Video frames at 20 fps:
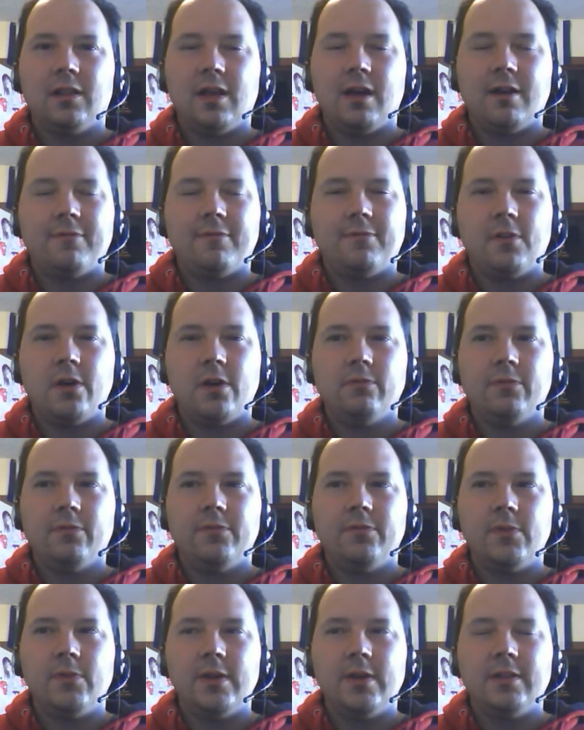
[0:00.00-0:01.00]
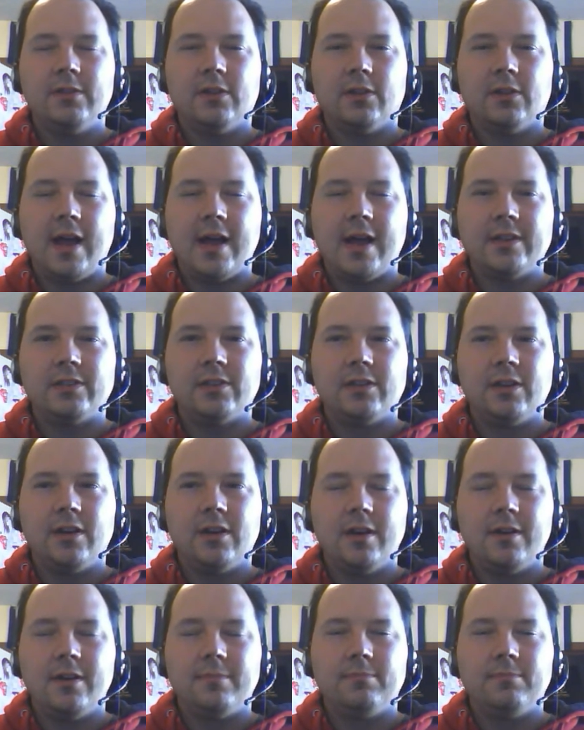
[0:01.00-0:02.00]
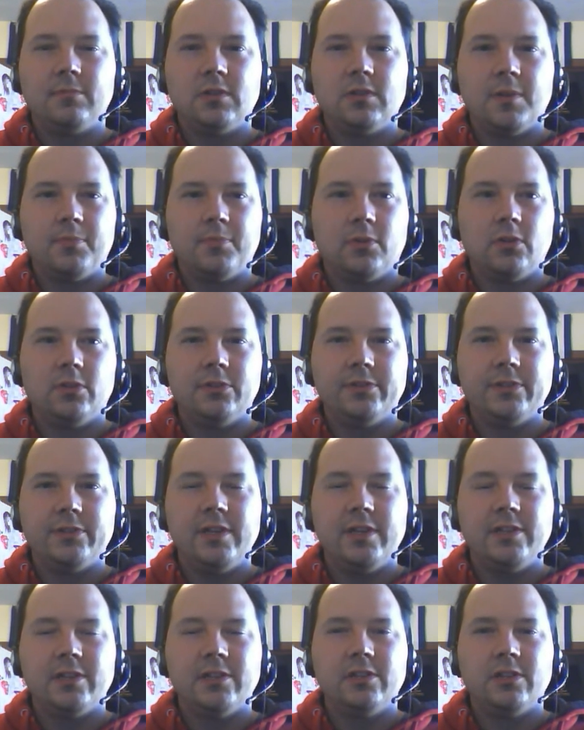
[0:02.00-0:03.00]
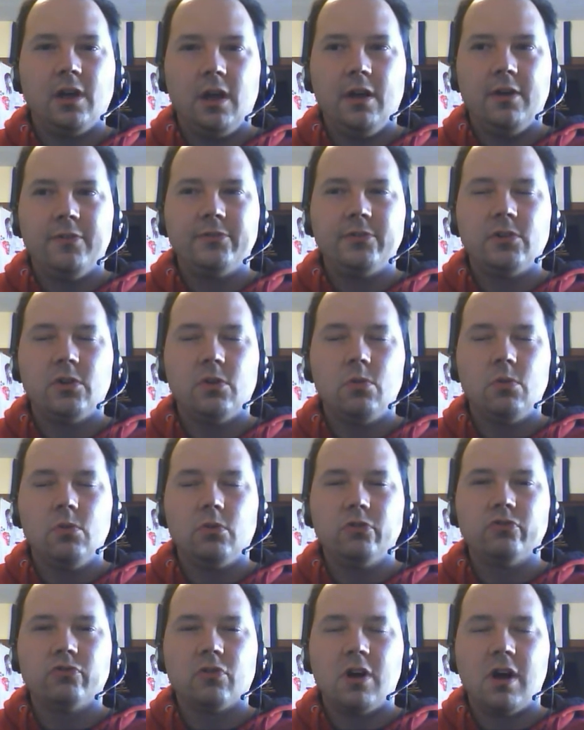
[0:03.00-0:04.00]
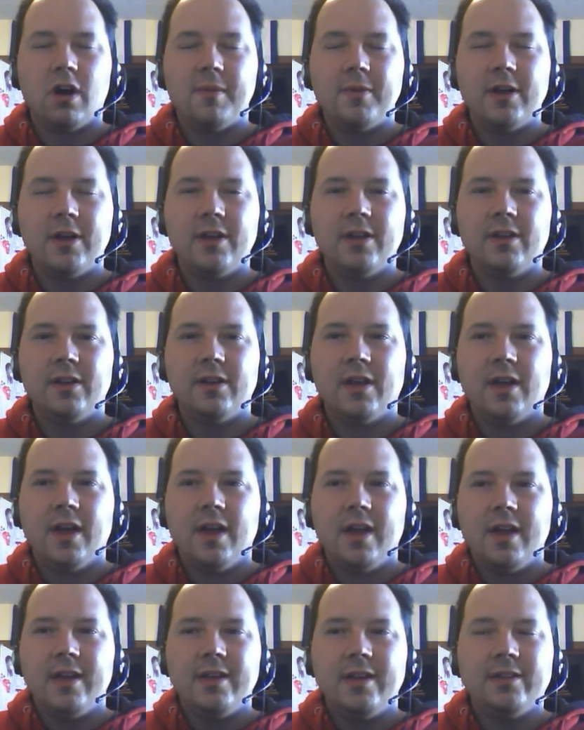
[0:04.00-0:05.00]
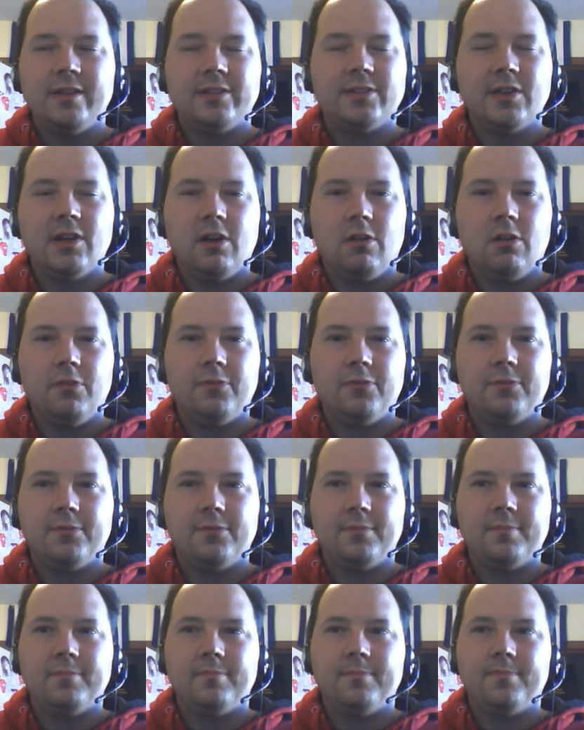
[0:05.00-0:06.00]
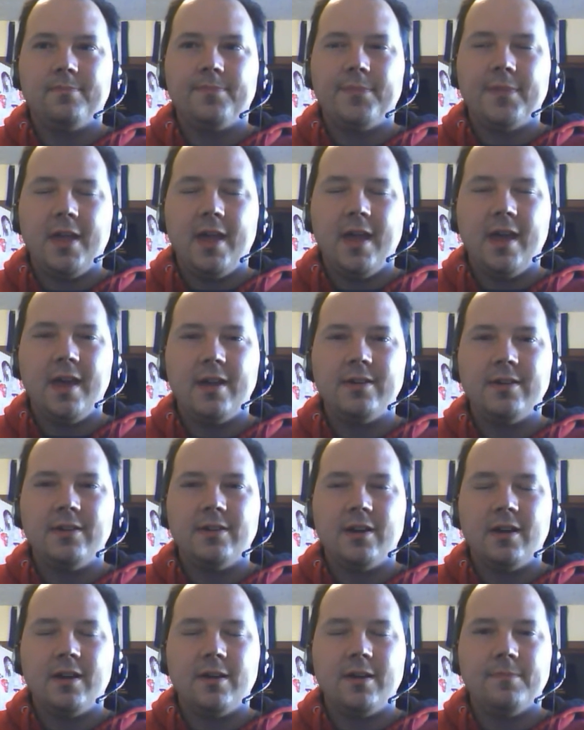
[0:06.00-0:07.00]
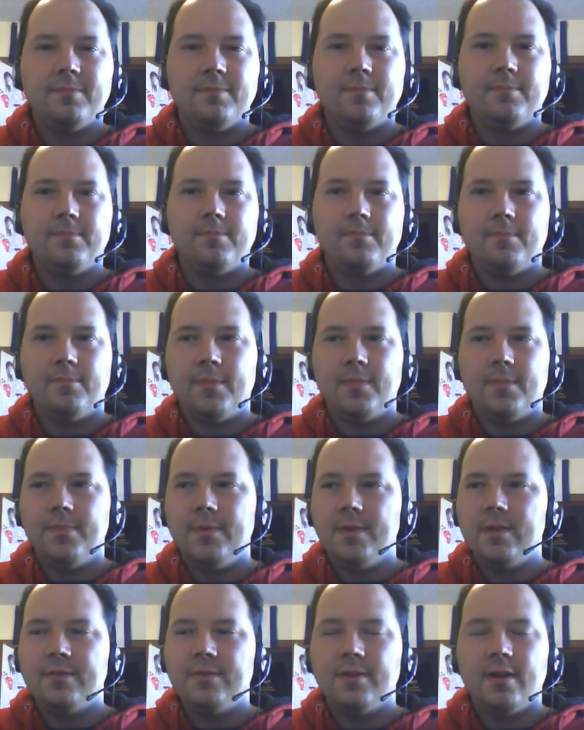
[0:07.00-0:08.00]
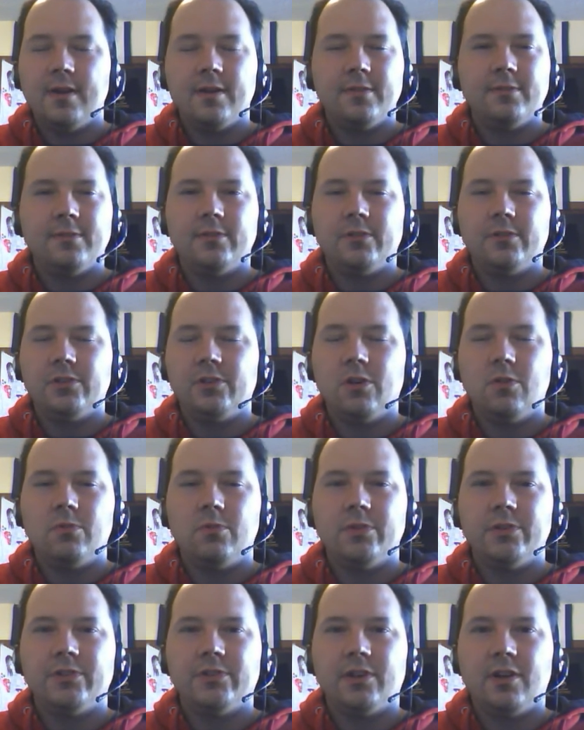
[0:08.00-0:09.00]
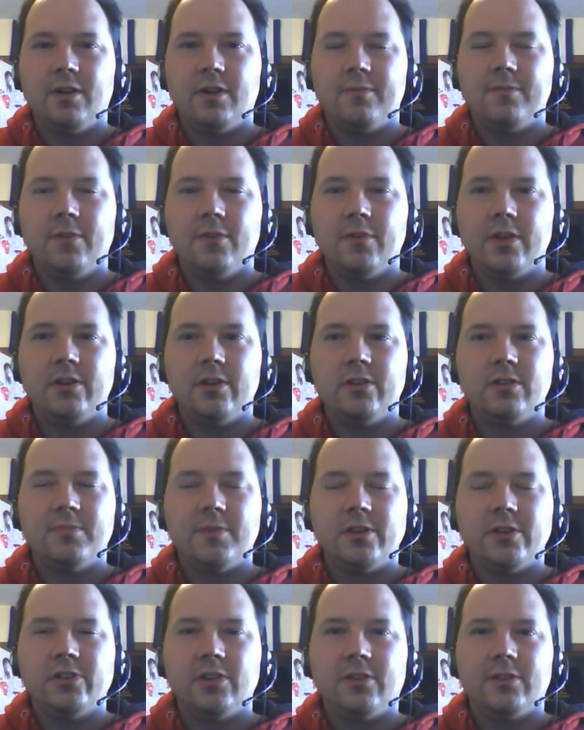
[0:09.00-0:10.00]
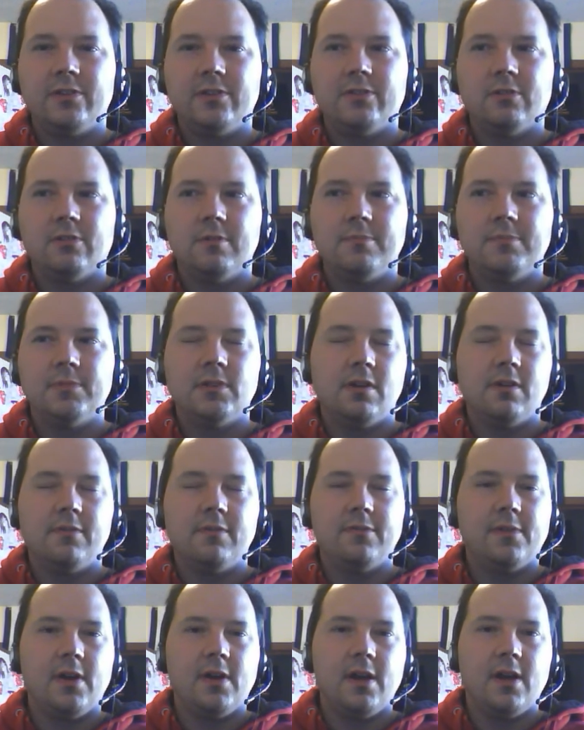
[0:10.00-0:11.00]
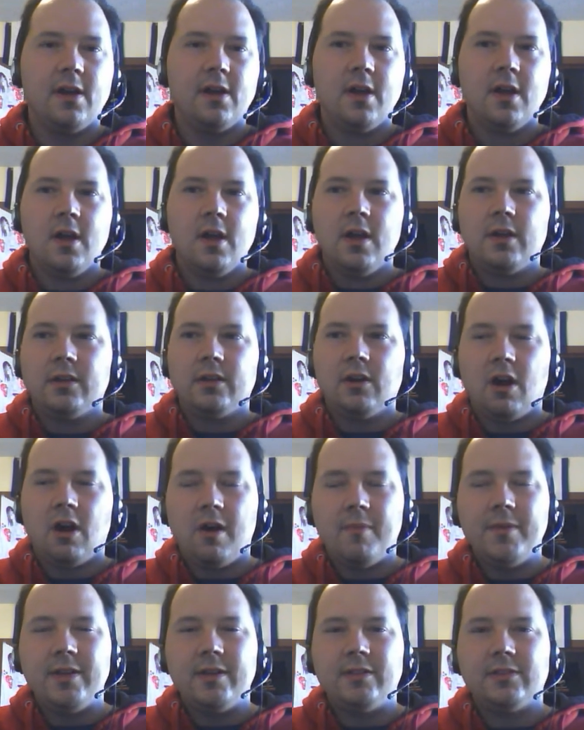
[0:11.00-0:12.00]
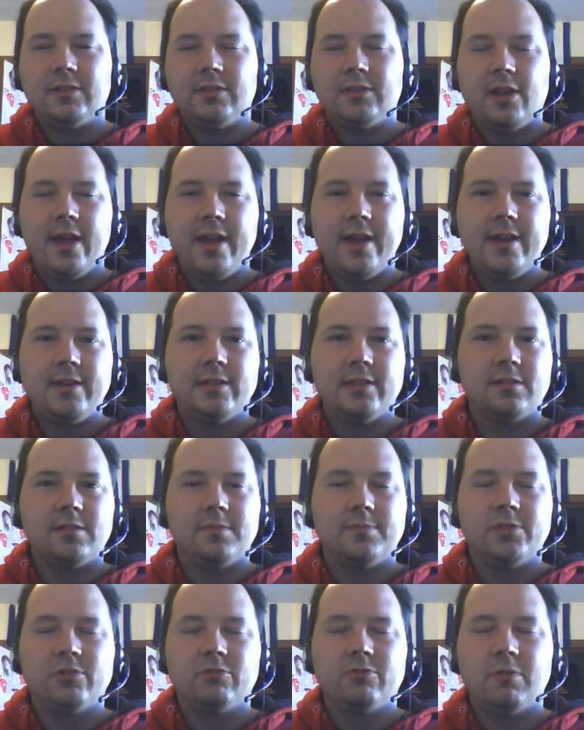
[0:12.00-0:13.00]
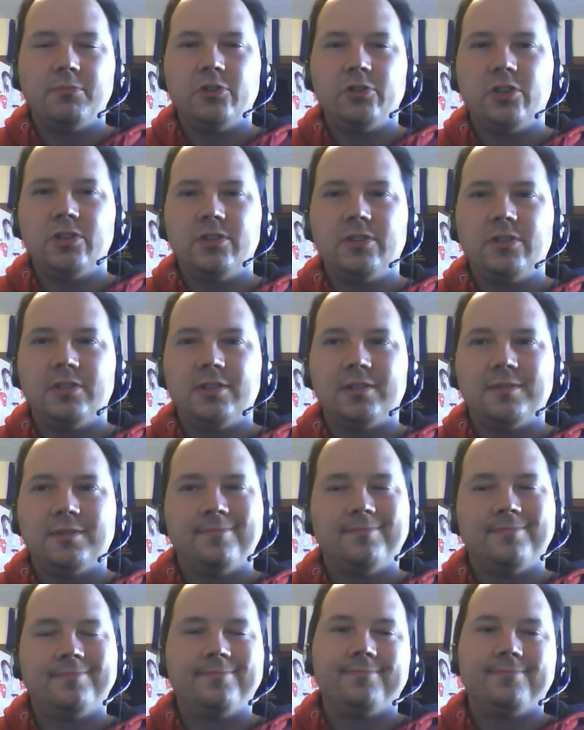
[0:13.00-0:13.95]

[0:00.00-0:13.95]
a lot of fun reviewing the last uh, couple seasons of Total Drama itself, and uh, the the show was uh, very good to my channel in terms of uh, comments, likes, subscriptions.